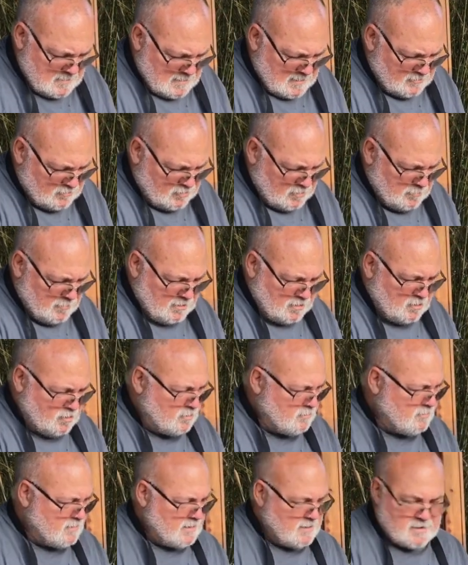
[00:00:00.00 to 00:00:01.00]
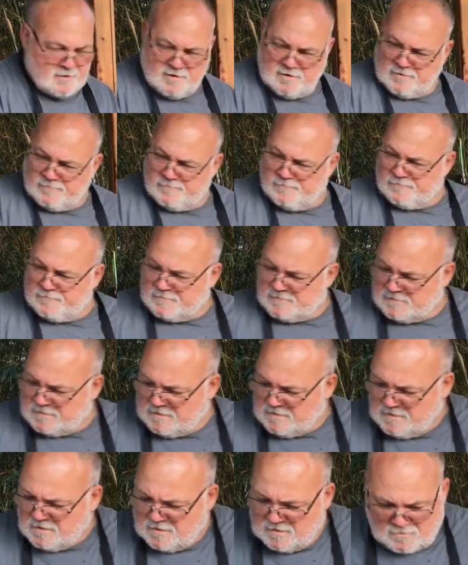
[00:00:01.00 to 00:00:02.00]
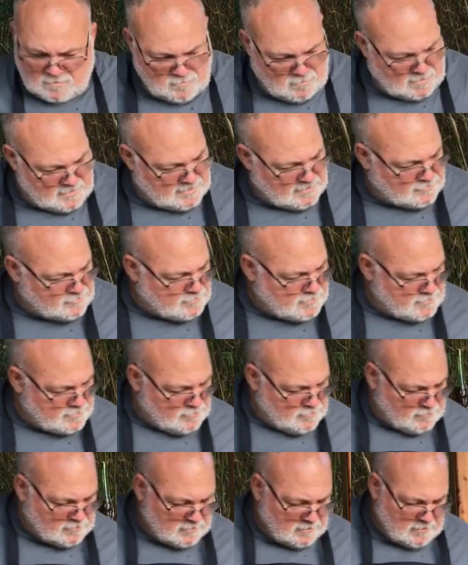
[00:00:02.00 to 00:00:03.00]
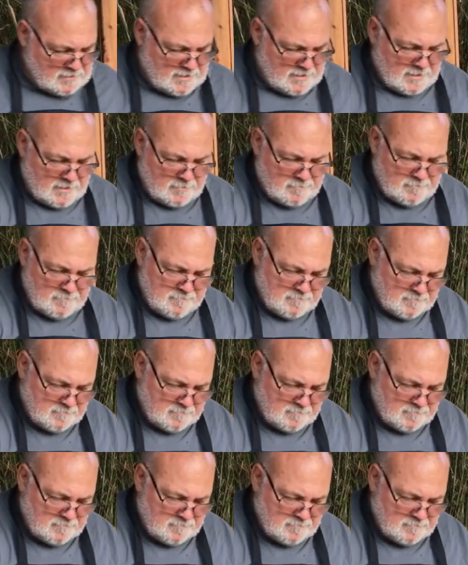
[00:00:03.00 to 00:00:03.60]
That should be good right there. So that's reducing down.